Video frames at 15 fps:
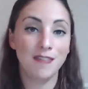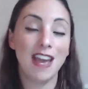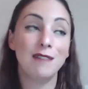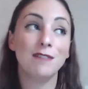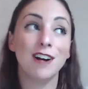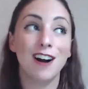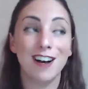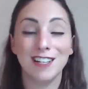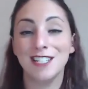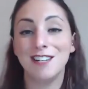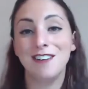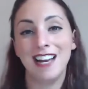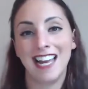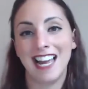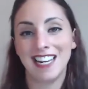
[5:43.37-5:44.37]
And we're also,
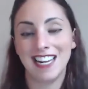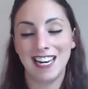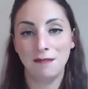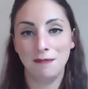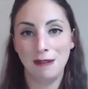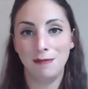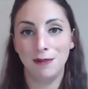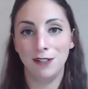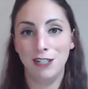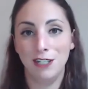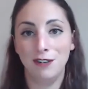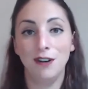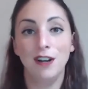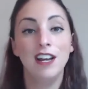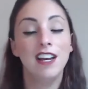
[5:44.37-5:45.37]
again, getting people
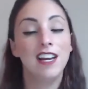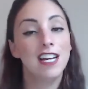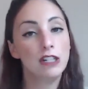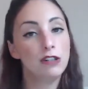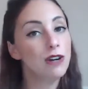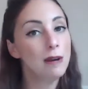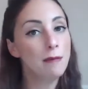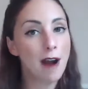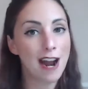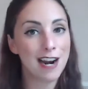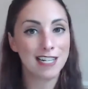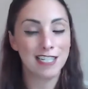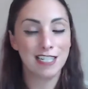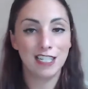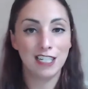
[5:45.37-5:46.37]
to enjoy
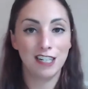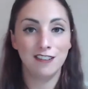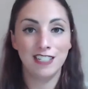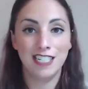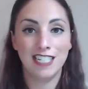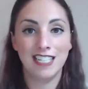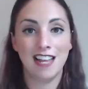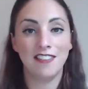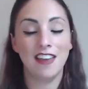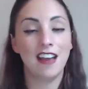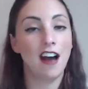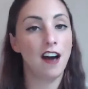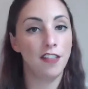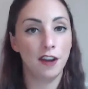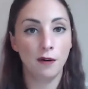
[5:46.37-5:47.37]
products and services that they
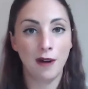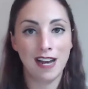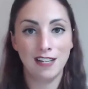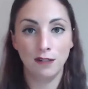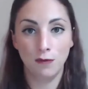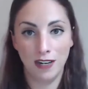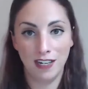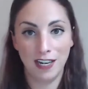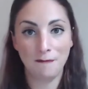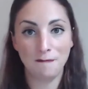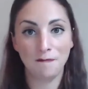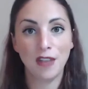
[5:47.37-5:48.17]
otherwise wouldn't.